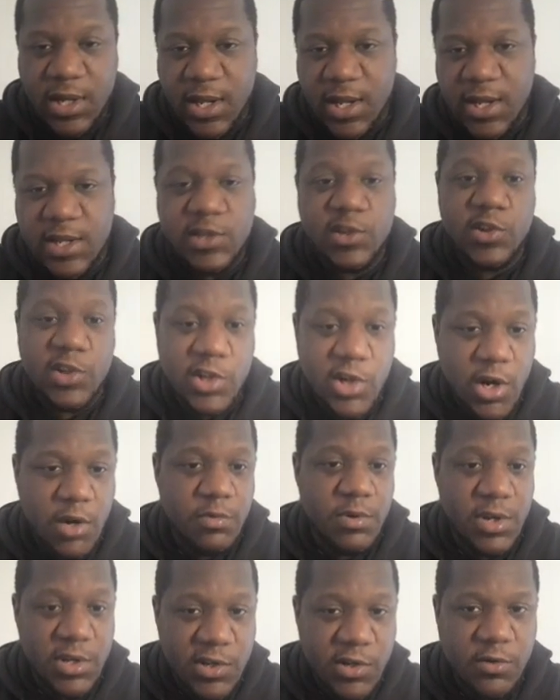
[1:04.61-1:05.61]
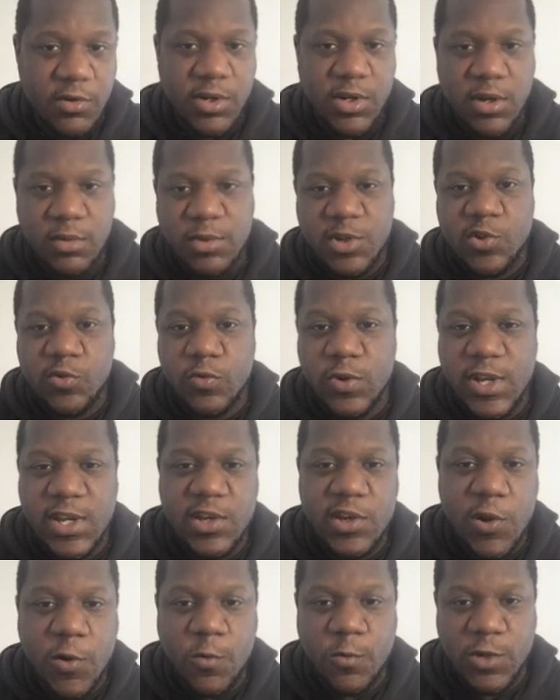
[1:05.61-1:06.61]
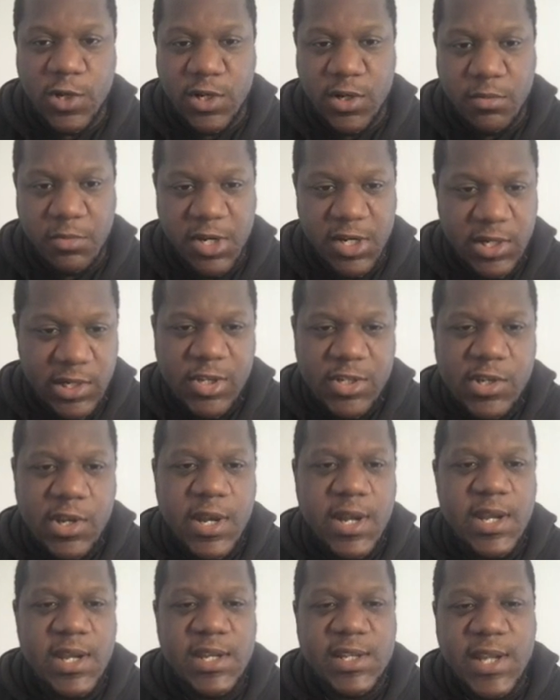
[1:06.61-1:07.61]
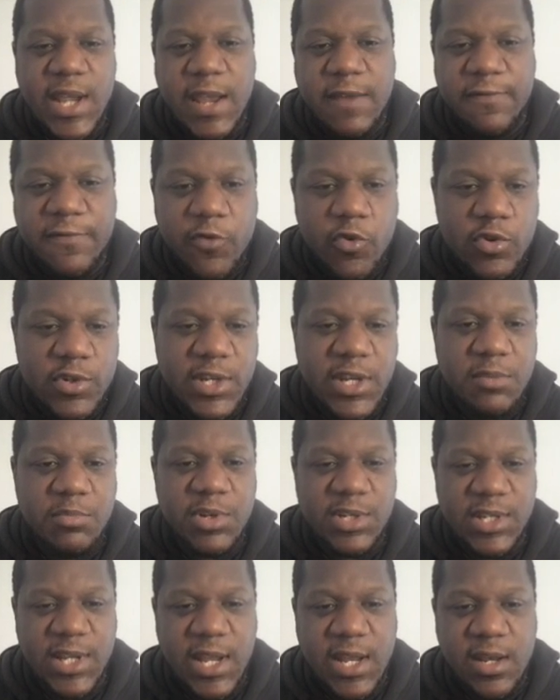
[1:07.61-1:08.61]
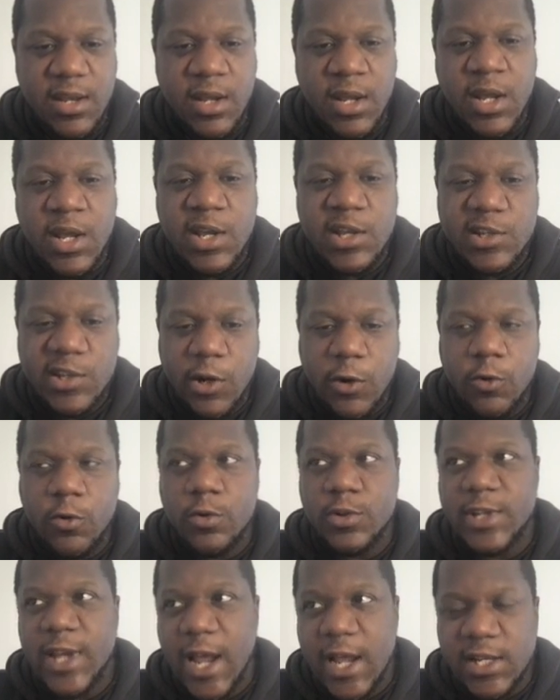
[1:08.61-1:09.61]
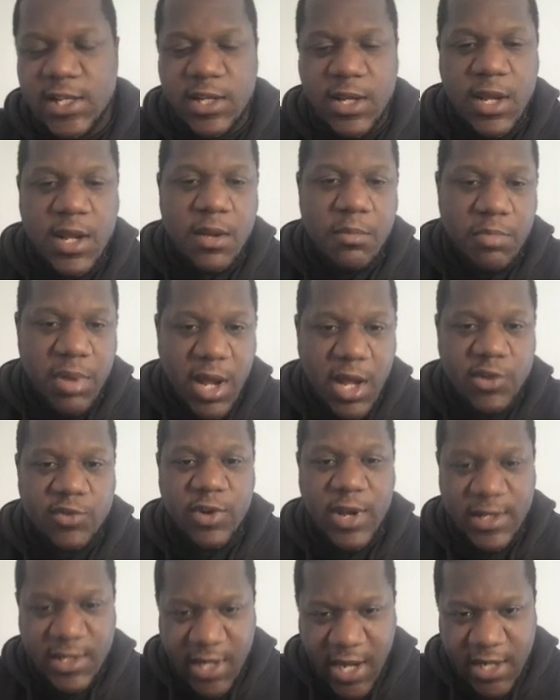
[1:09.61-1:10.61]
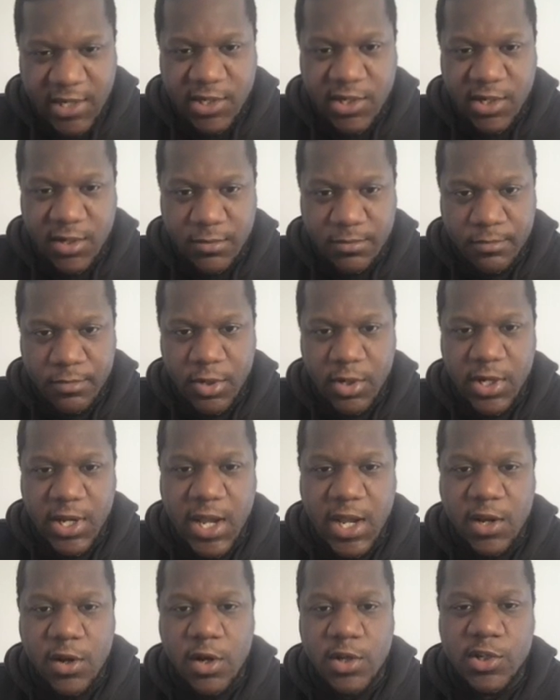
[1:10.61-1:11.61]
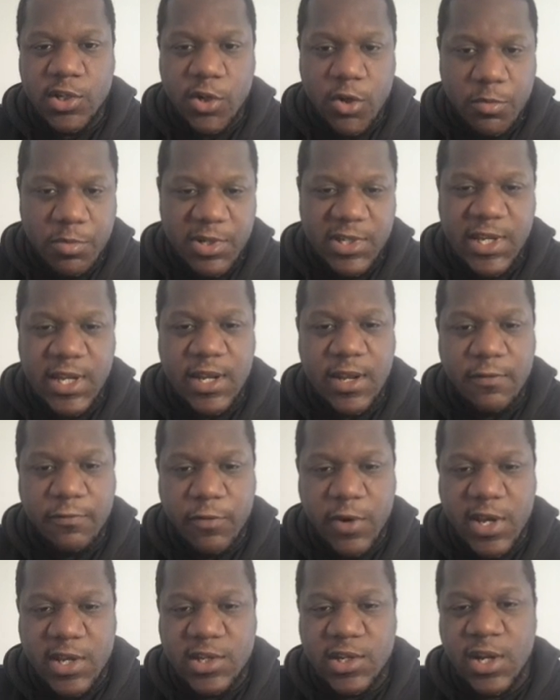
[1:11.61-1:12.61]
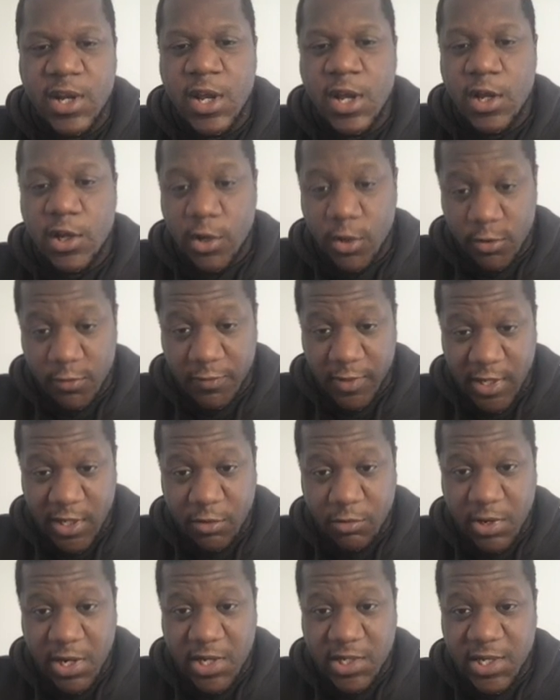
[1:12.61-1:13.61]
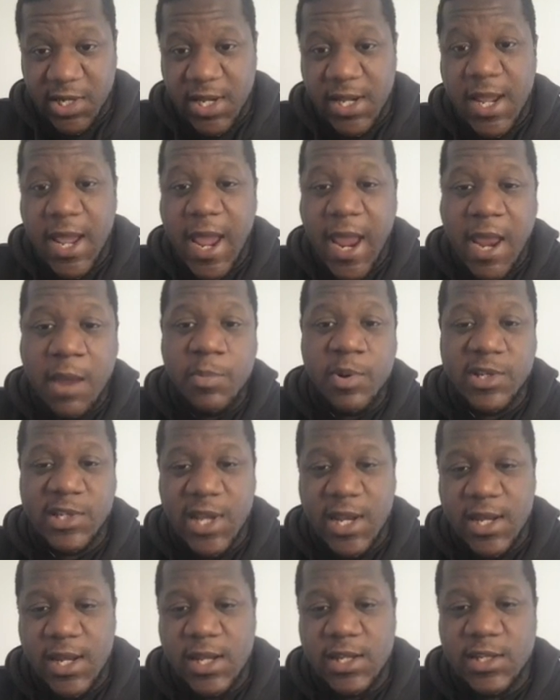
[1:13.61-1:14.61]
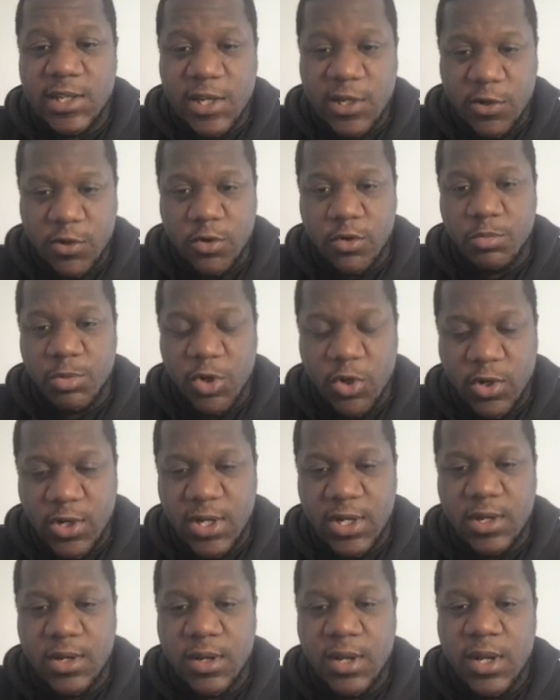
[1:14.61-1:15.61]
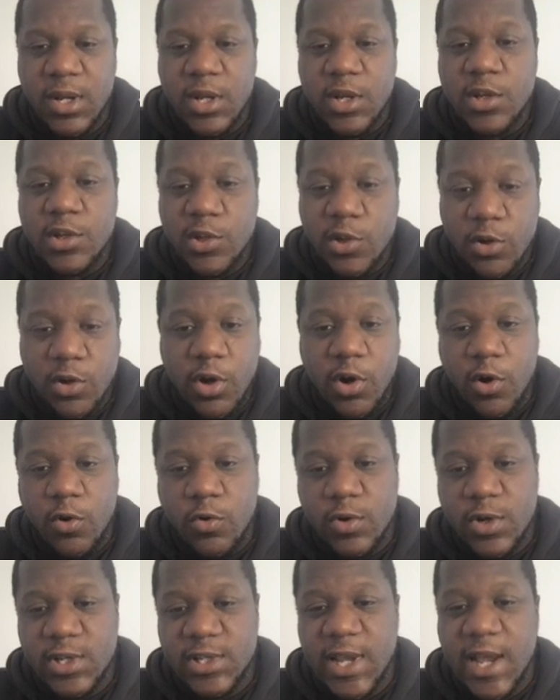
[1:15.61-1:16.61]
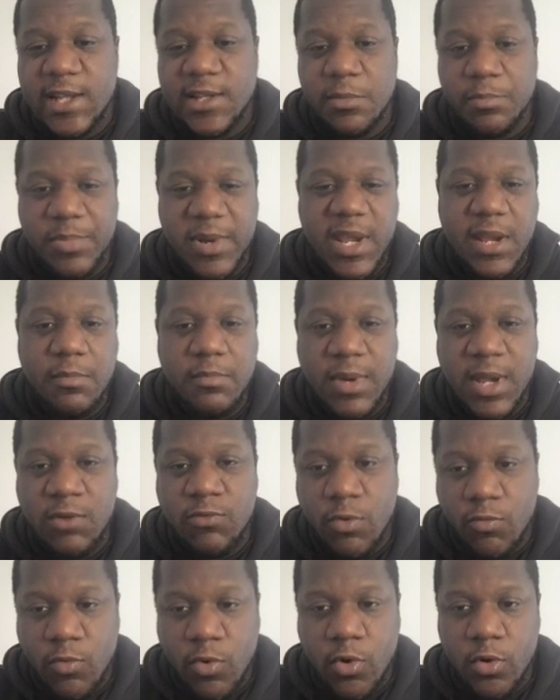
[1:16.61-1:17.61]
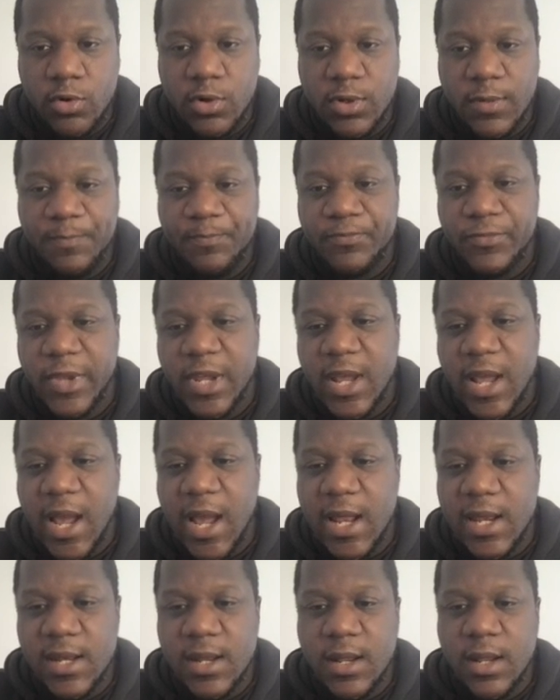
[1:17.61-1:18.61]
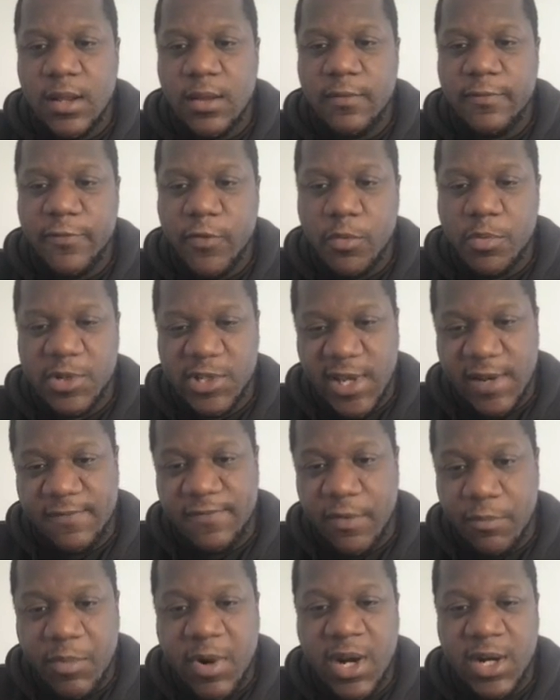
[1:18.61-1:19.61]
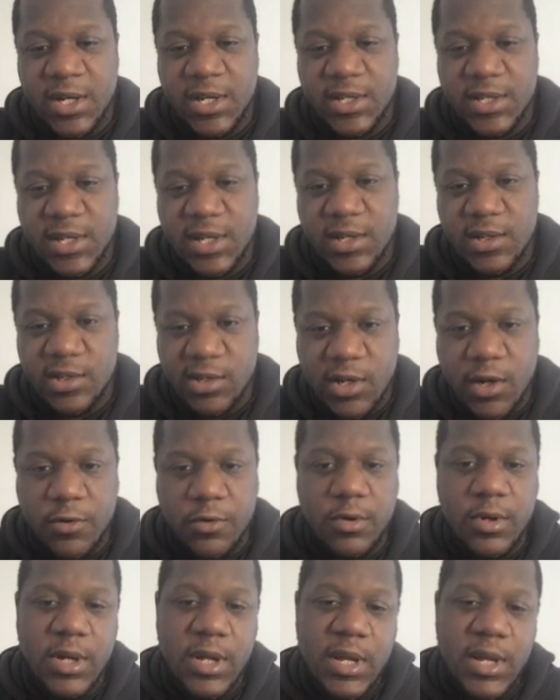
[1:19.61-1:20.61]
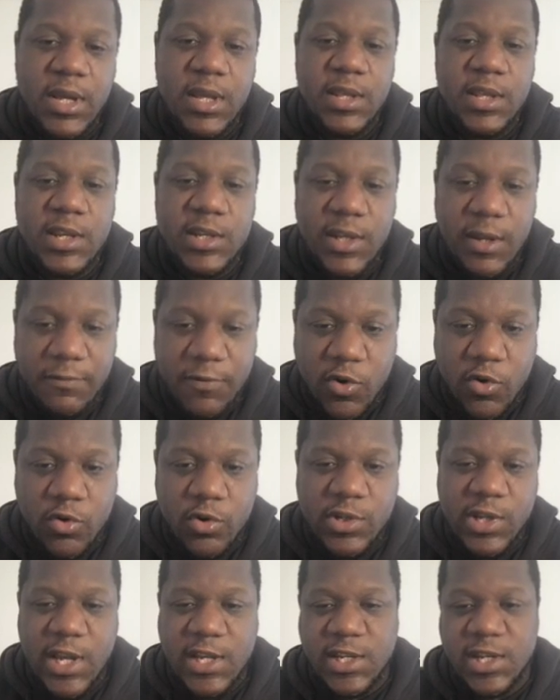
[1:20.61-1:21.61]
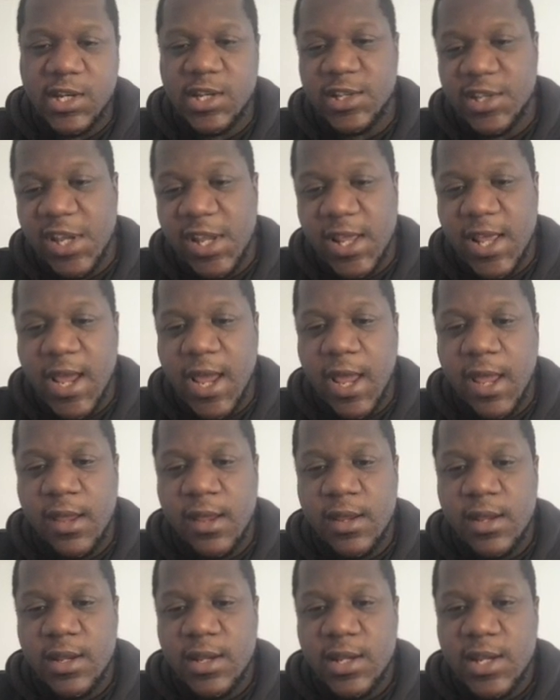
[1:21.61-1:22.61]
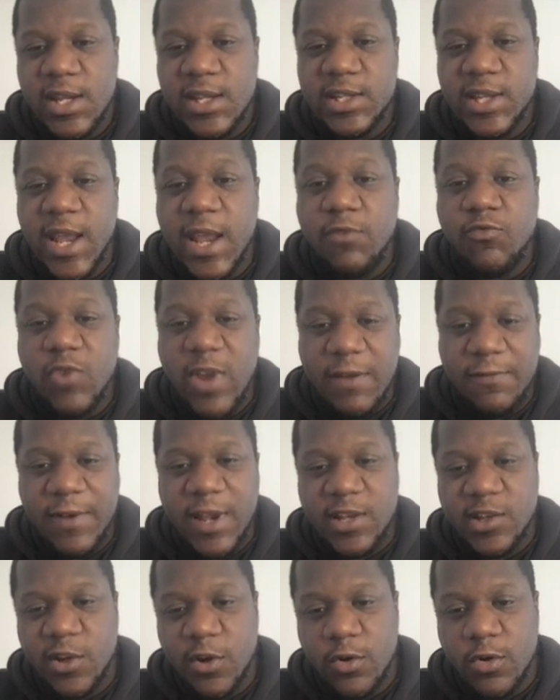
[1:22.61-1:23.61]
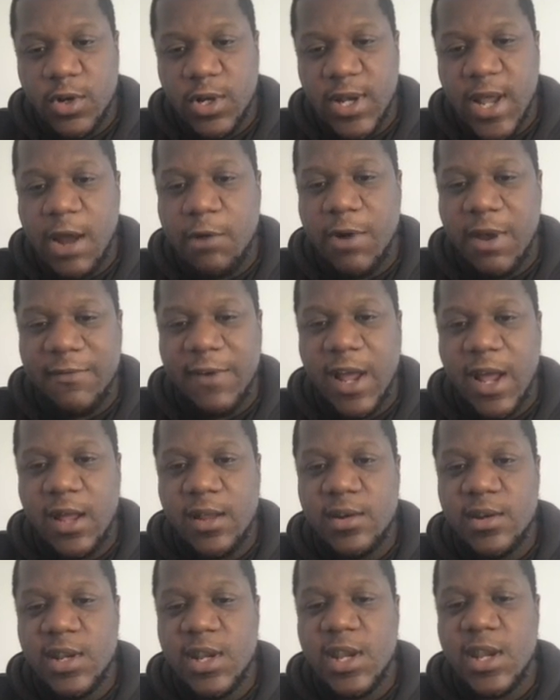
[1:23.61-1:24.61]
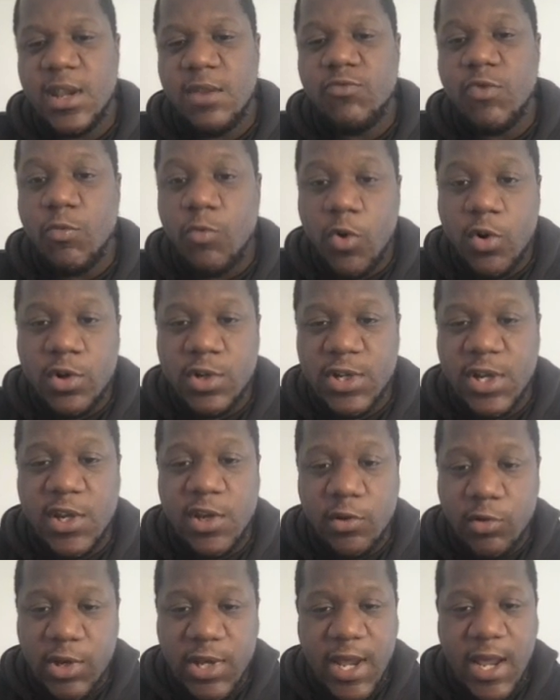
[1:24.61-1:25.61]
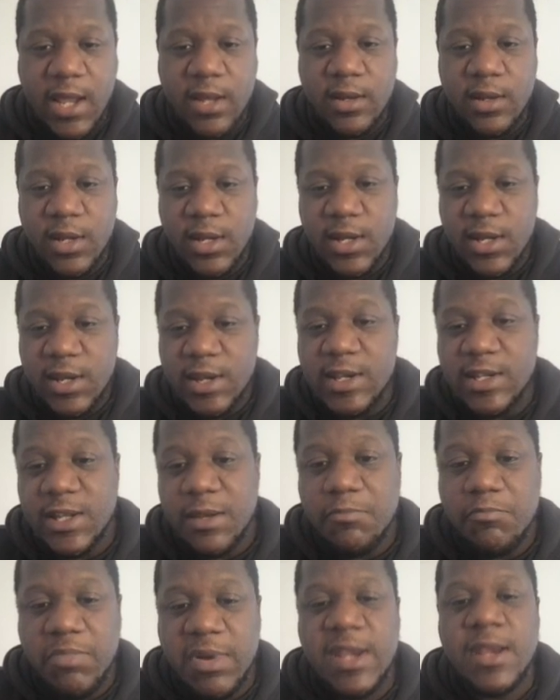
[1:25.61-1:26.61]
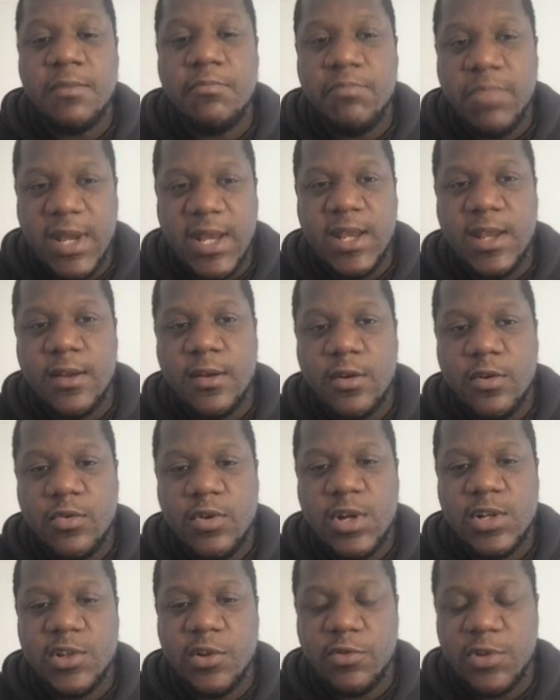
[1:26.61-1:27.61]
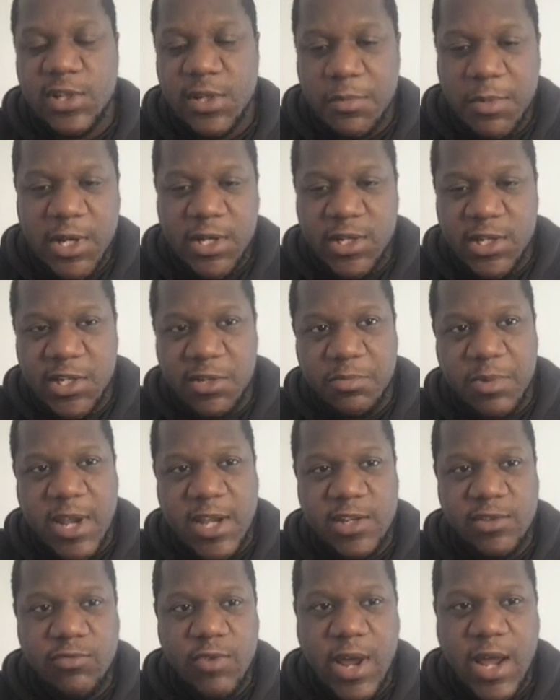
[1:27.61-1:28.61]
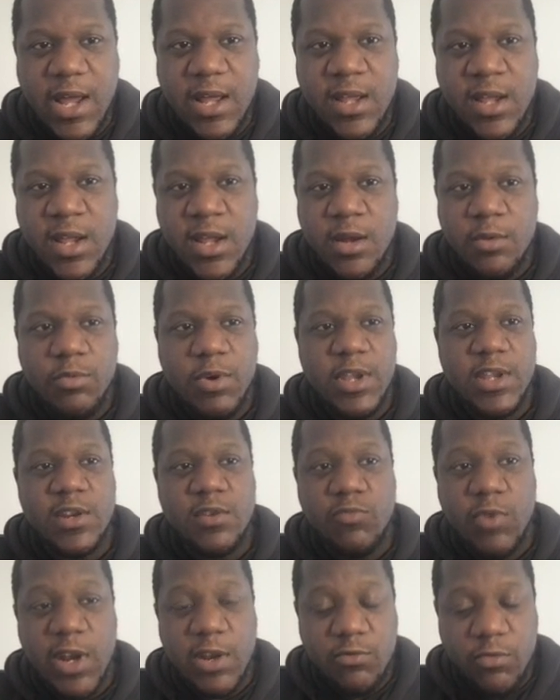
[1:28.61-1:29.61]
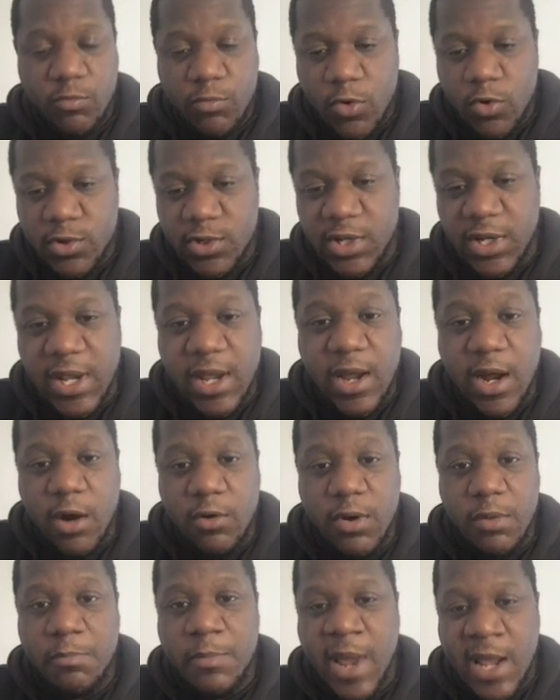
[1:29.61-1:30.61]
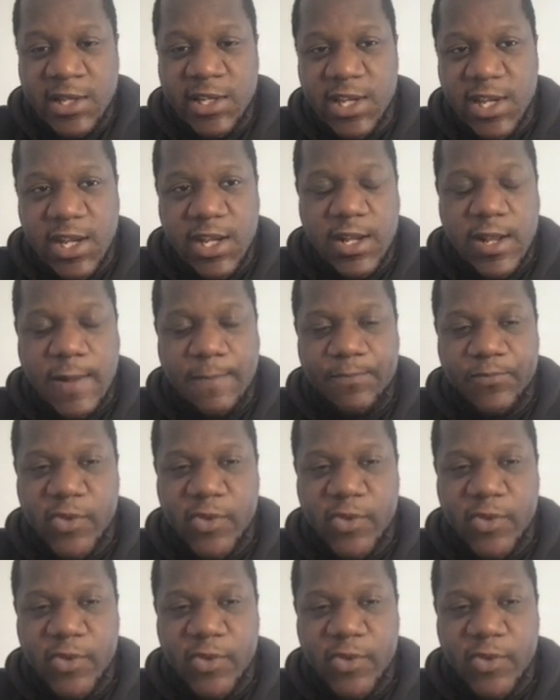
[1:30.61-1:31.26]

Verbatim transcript: Uh, let's just start with the tokenomics or the dogenomics. So there is a 14% total tax per transaction. Okay, guys, 2% of which goes for liquidity, 8% is distributed to the holders as a BNB reward, and 4% from marketing. So this, of course, as you can see there, is a reflect token. However, the rewards that you get is in BNB. All right, so similar to Space Rat, where, you, where the rewards you get are in Matic.